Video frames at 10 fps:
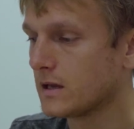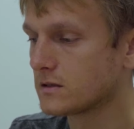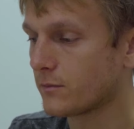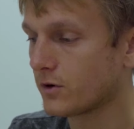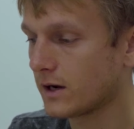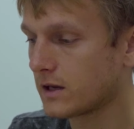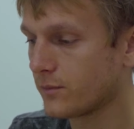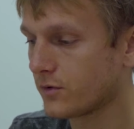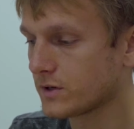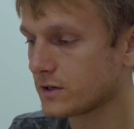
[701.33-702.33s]
So I'm going to
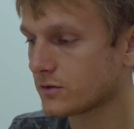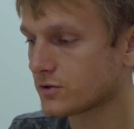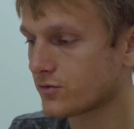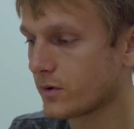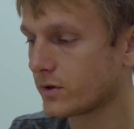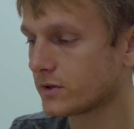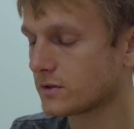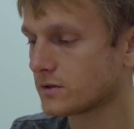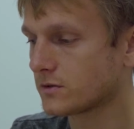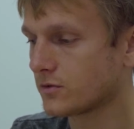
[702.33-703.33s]
keep using those 3
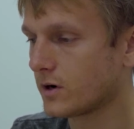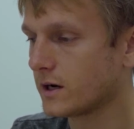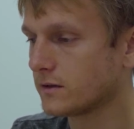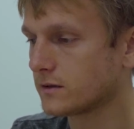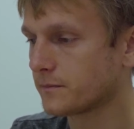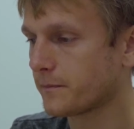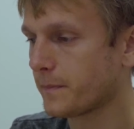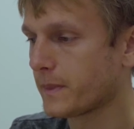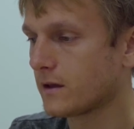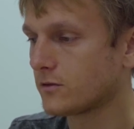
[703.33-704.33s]
buttons on the right
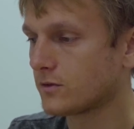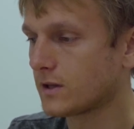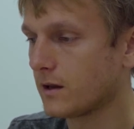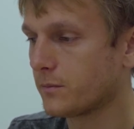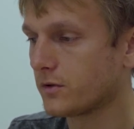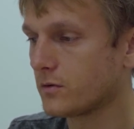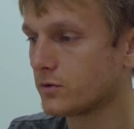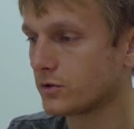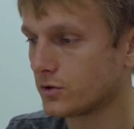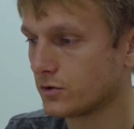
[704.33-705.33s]
to type a
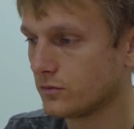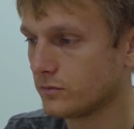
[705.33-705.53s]
number 2.